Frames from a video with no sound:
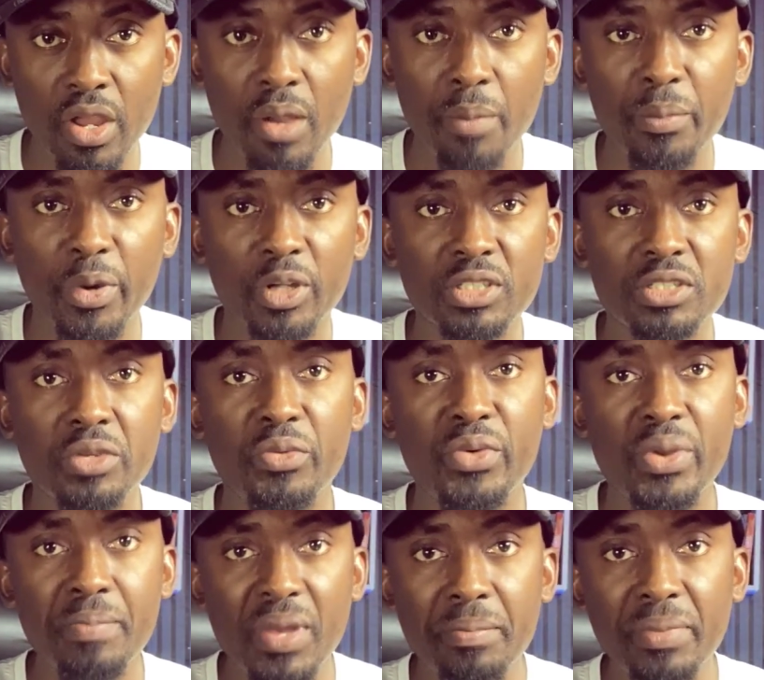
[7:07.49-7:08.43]
But
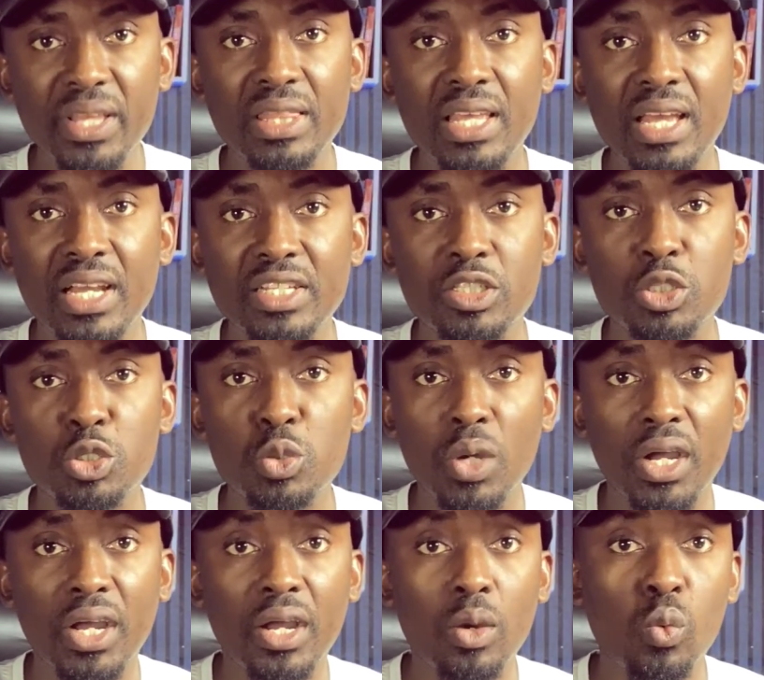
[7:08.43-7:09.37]
remember that you
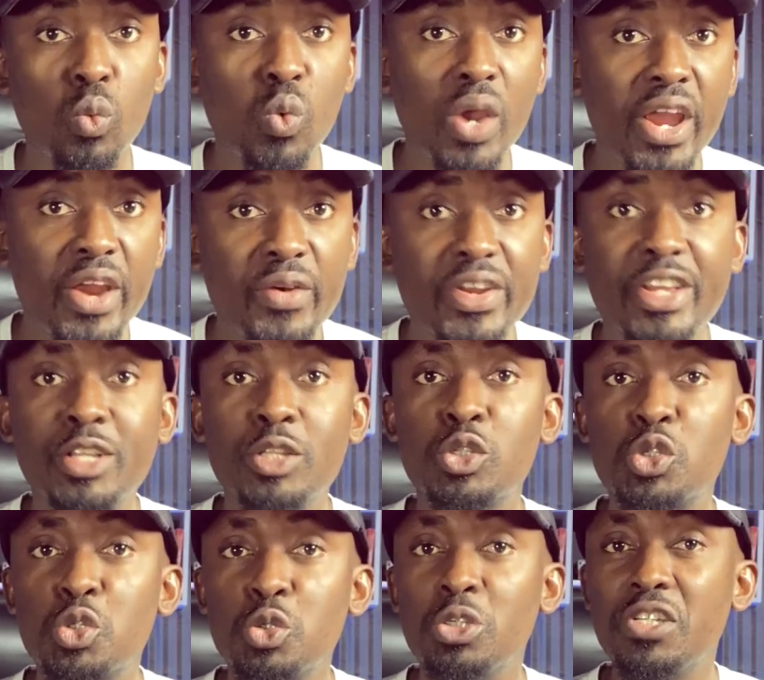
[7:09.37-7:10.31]
are wearing
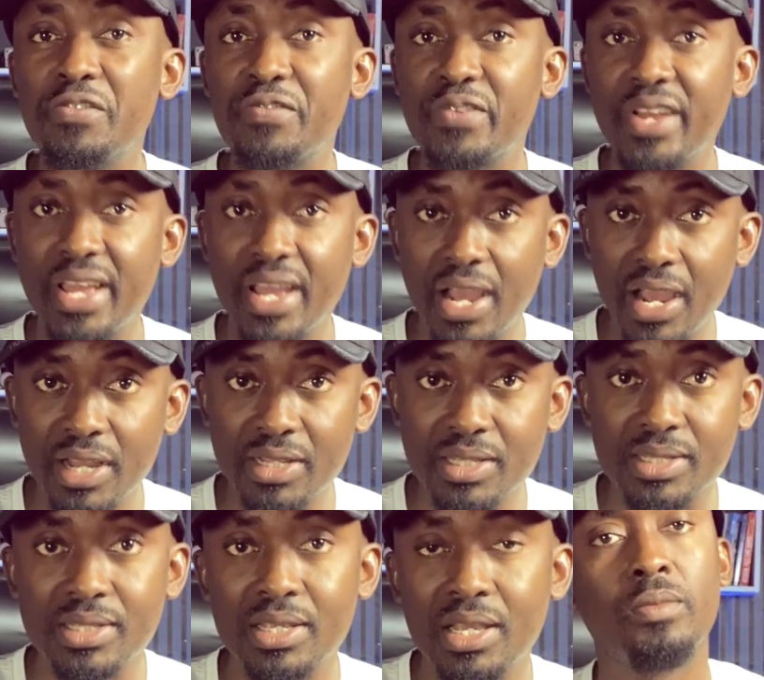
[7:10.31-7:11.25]
two different
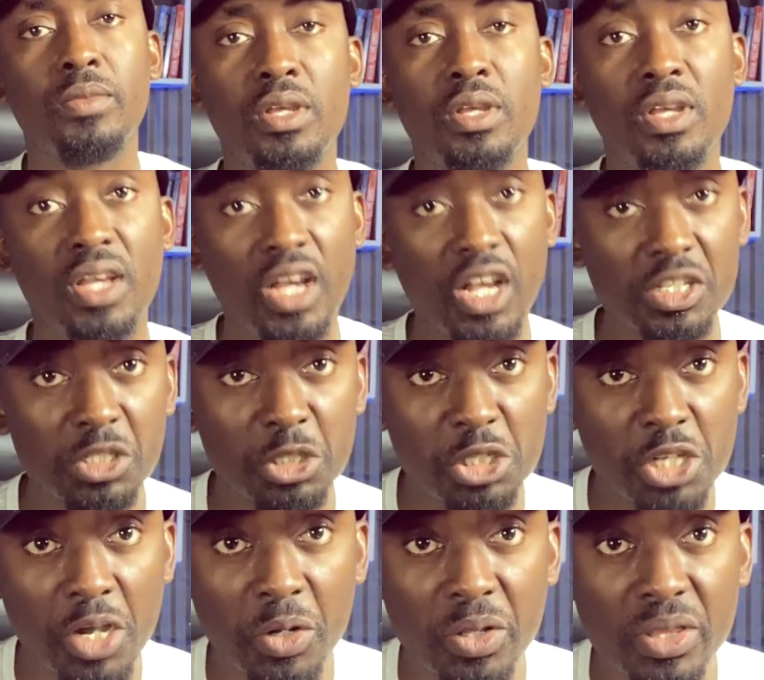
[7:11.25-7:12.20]
hats. As a
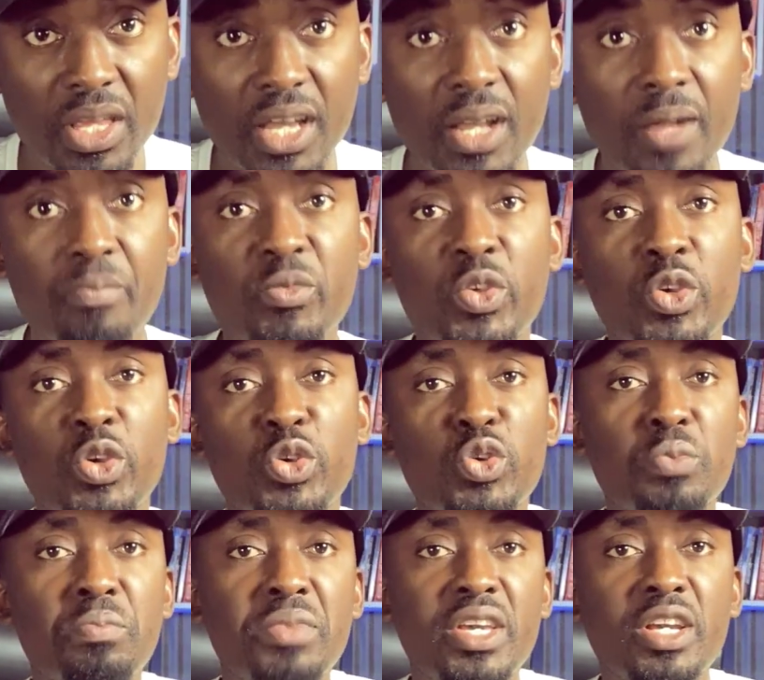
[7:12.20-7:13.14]
shareholder, you
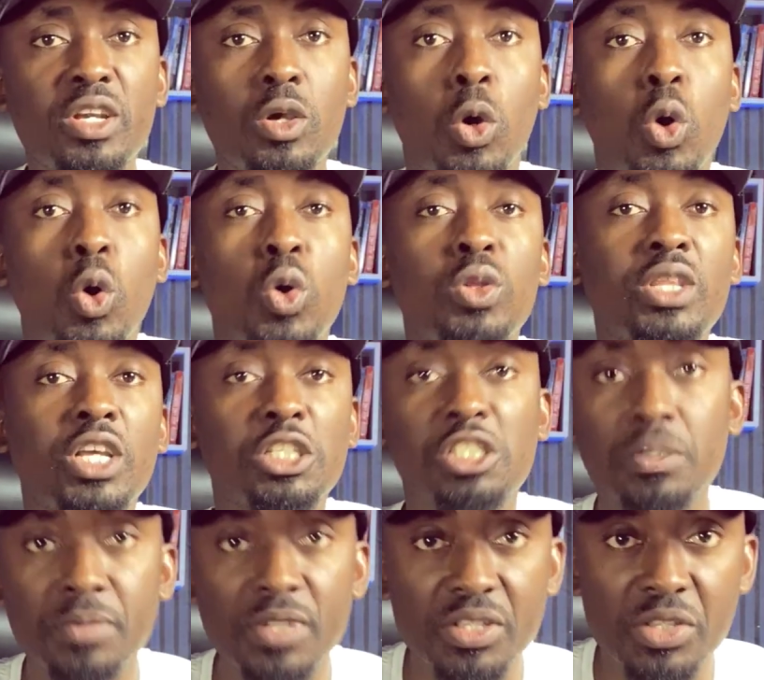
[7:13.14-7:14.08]
make
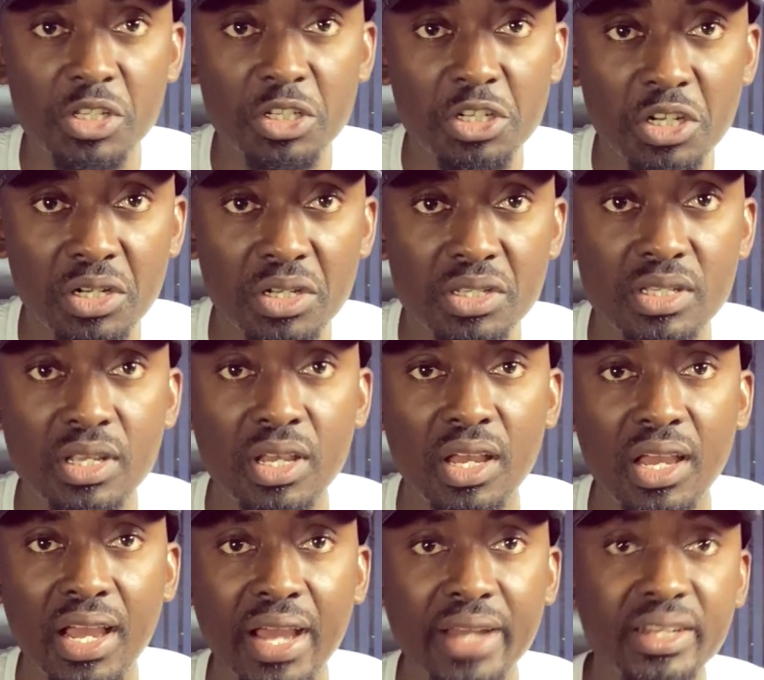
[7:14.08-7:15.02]
ownership decisions,
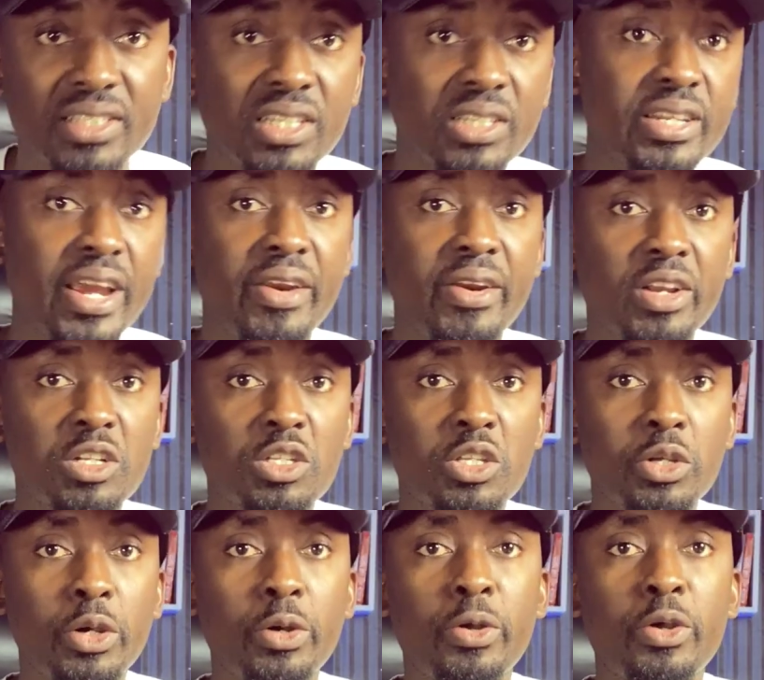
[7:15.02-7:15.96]
and as a
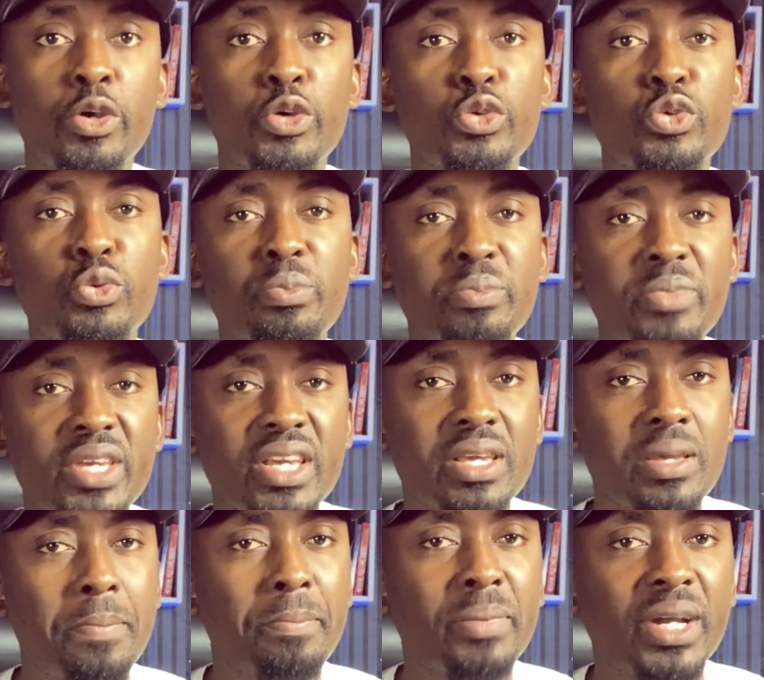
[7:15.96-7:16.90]
director, you make
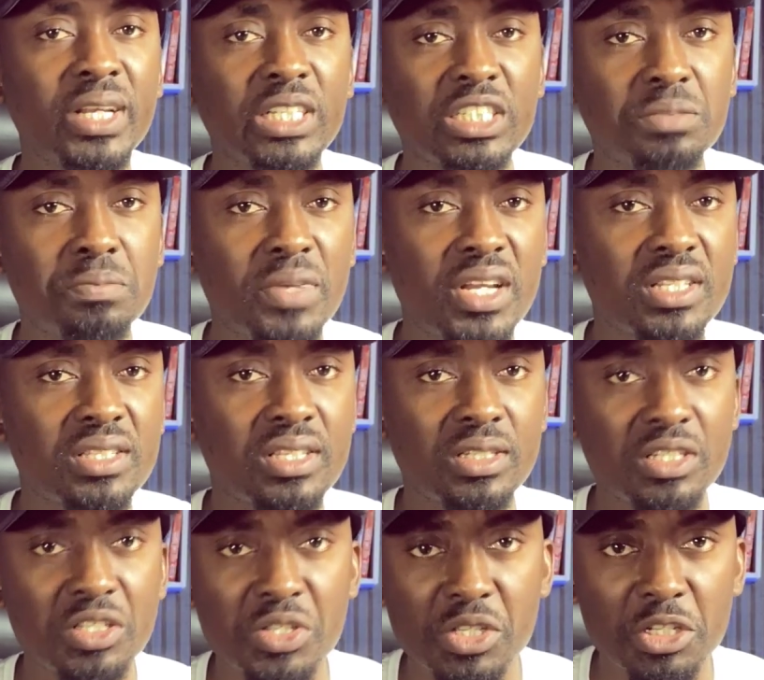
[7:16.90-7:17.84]
management
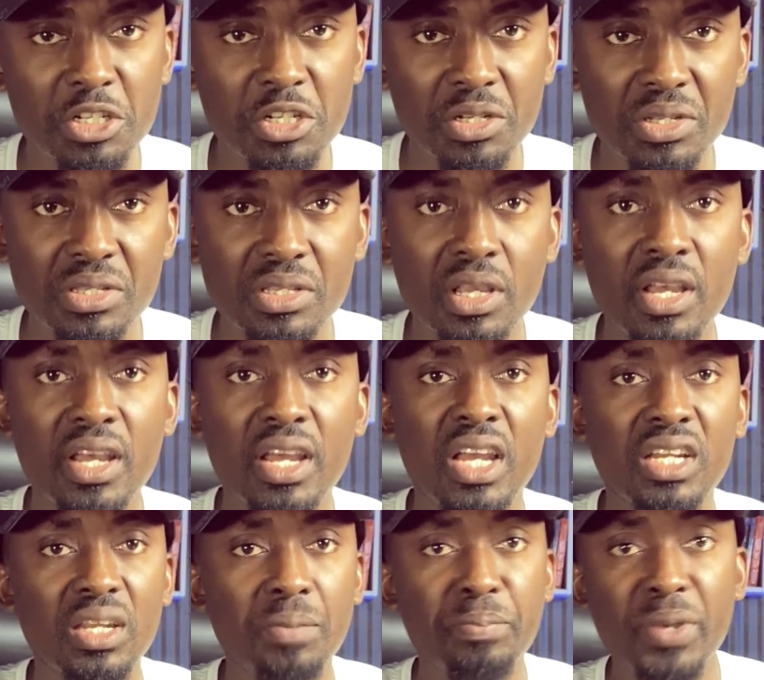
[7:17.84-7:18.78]
decisions.
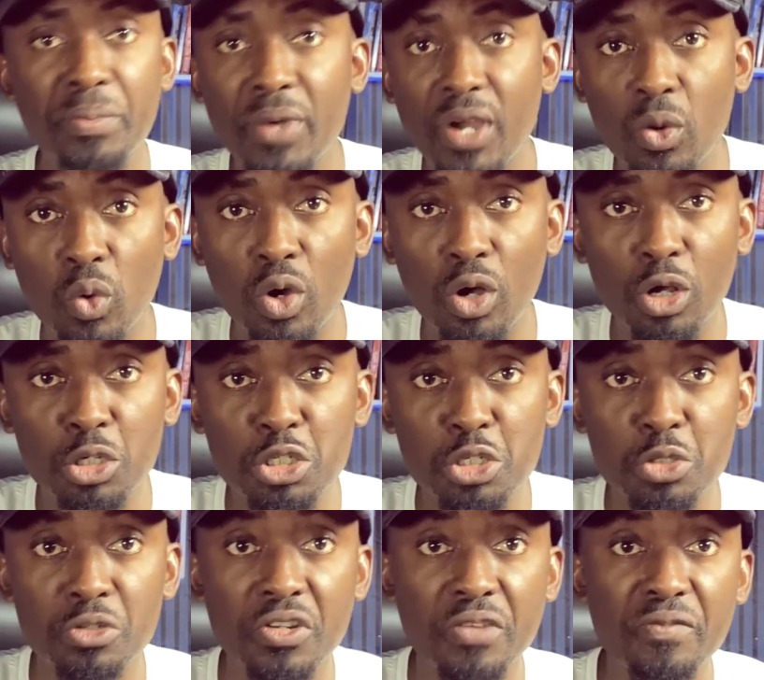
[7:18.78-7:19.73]
The paperwork
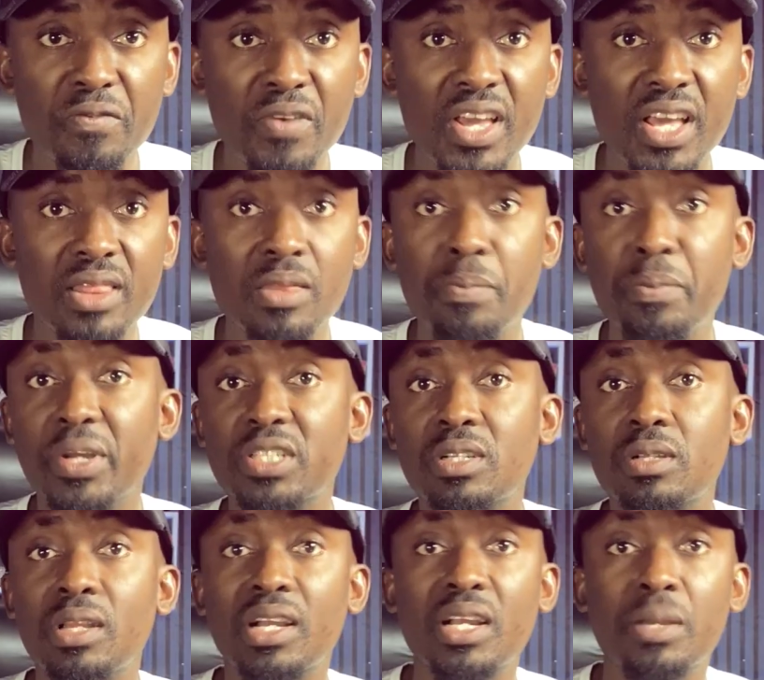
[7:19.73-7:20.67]
should reflect the
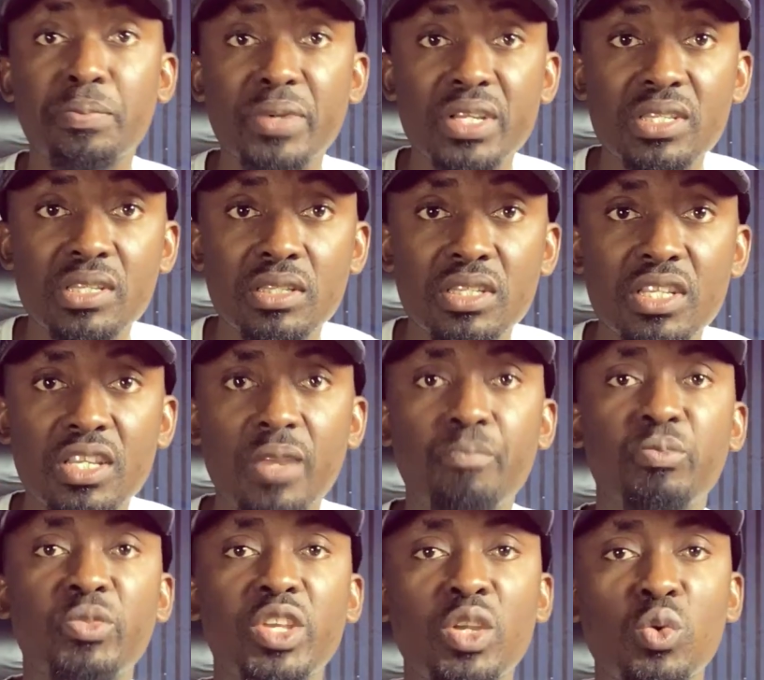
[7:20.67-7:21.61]
particular capacity
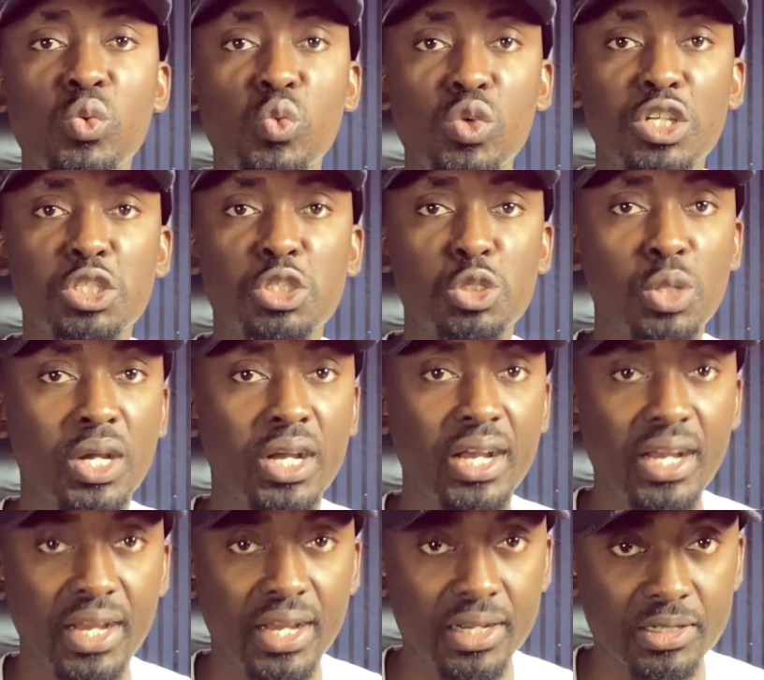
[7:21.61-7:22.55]
in which you are
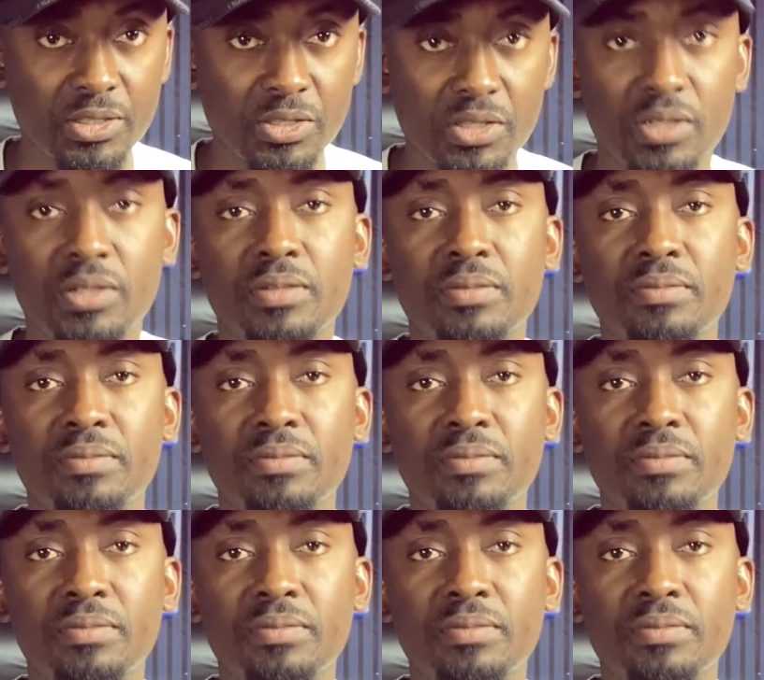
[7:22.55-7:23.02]
acting.